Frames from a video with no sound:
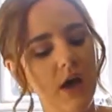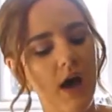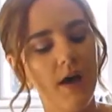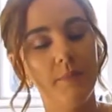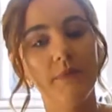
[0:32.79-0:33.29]

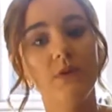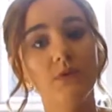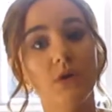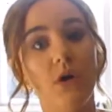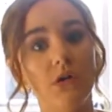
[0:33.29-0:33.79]
But
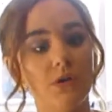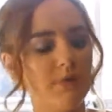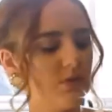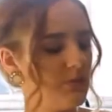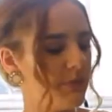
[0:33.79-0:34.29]
those would also
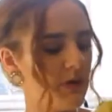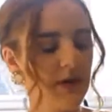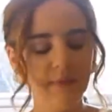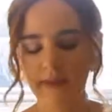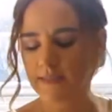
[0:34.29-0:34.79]
be super
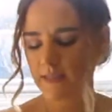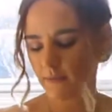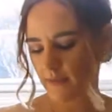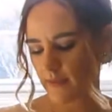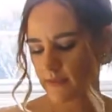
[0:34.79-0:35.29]
yummy to eat
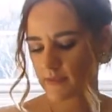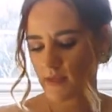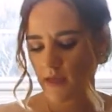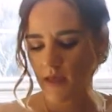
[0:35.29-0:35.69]
with it.